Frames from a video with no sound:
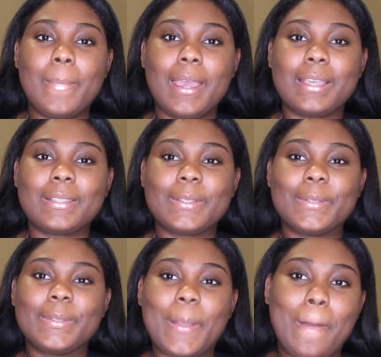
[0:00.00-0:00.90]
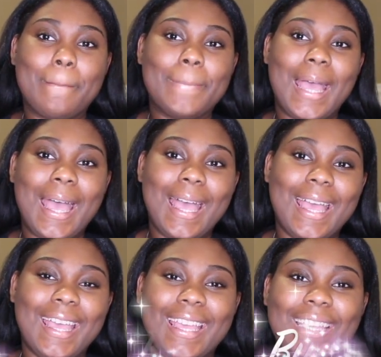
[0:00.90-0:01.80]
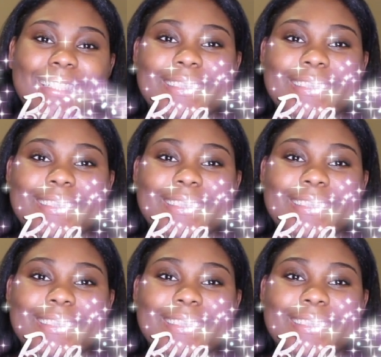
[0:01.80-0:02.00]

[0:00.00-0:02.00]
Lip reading: back soon. Bye.